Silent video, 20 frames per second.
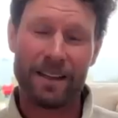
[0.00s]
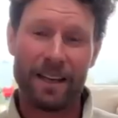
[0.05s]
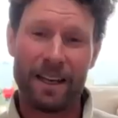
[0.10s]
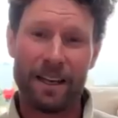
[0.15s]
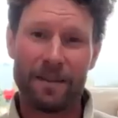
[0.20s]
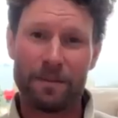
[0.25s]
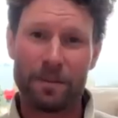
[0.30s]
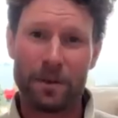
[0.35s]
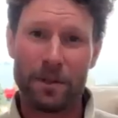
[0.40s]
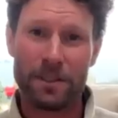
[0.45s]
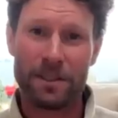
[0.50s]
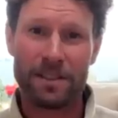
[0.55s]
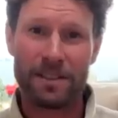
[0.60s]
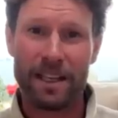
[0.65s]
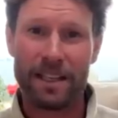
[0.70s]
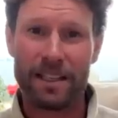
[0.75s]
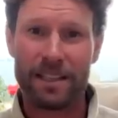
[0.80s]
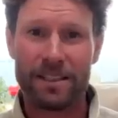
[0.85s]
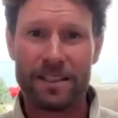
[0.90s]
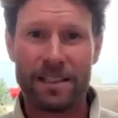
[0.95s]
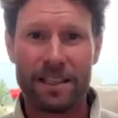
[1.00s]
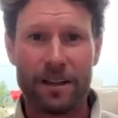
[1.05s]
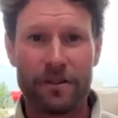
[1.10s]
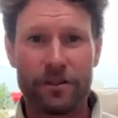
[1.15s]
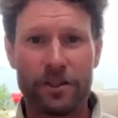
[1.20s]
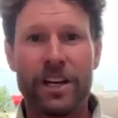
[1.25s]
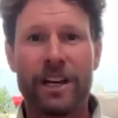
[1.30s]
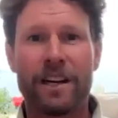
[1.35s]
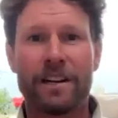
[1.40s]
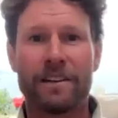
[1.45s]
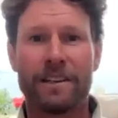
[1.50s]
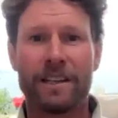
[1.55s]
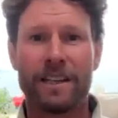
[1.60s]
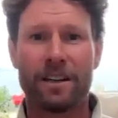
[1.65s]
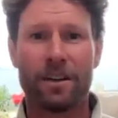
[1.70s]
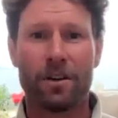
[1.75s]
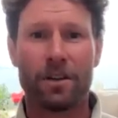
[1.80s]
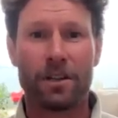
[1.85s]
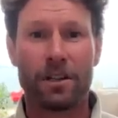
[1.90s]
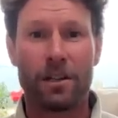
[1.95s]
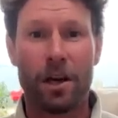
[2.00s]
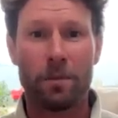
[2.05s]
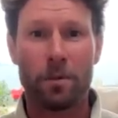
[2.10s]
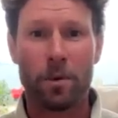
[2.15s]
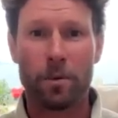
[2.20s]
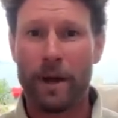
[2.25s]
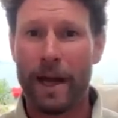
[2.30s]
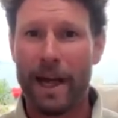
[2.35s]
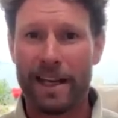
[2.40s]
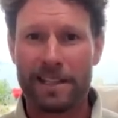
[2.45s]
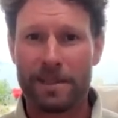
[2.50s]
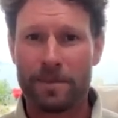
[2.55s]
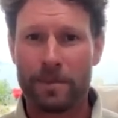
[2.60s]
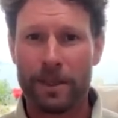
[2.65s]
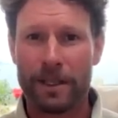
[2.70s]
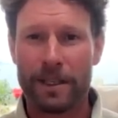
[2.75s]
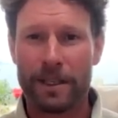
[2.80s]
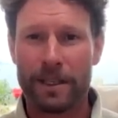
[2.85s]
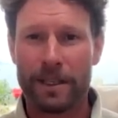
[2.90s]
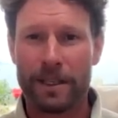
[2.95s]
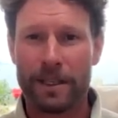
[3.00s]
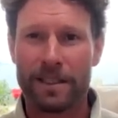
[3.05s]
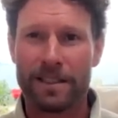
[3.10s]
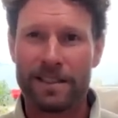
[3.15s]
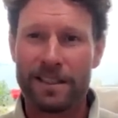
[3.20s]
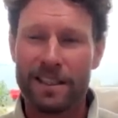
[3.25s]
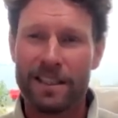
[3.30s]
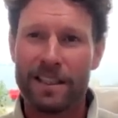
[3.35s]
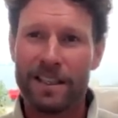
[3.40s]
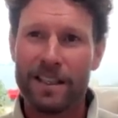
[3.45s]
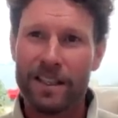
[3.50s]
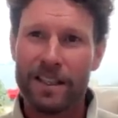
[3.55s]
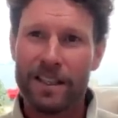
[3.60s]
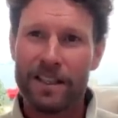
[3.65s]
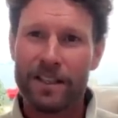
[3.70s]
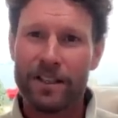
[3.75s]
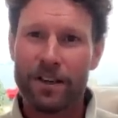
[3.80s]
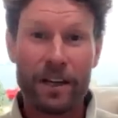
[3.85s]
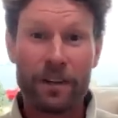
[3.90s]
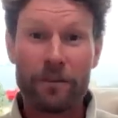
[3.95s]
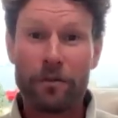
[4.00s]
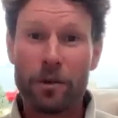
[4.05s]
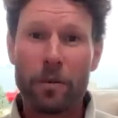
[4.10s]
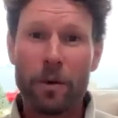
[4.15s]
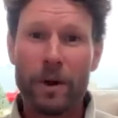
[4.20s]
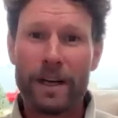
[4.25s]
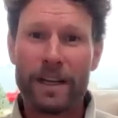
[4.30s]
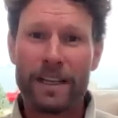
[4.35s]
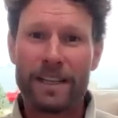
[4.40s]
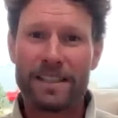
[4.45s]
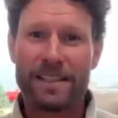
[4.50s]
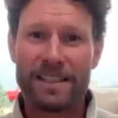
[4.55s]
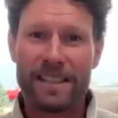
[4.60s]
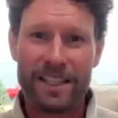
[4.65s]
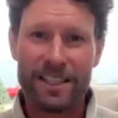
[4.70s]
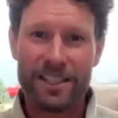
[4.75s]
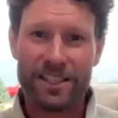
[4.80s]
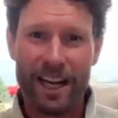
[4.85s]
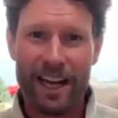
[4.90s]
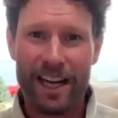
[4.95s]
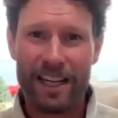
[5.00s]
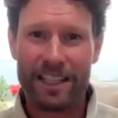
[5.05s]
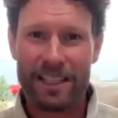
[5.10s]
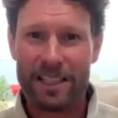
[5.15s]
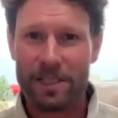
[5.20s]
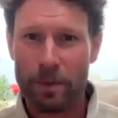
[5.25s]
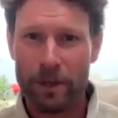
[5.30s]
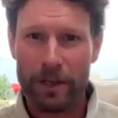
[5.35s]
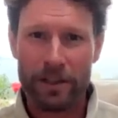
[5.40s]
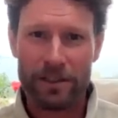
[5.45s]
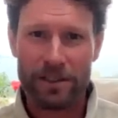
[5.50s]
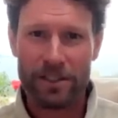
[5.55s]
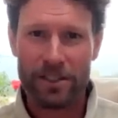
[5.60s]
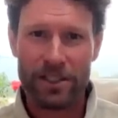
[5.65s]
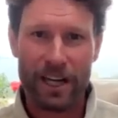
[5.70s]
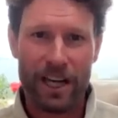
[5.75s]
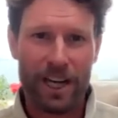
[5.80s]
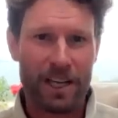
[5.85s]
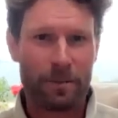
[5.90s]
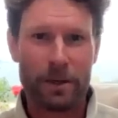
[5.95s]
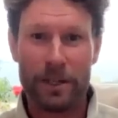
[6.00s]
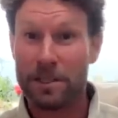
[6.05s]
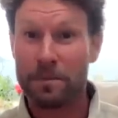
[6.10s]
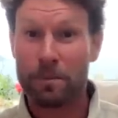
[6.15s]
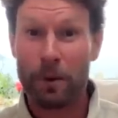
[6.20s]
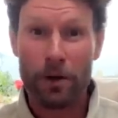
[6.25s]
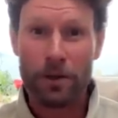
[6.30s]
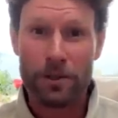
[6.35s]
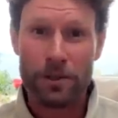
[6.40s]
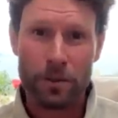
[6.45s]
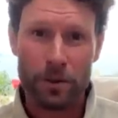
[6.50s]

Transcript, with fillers: and persons like yourself sharing it on a global mass because not everyone can see a shark, experience a shark, be exposed to a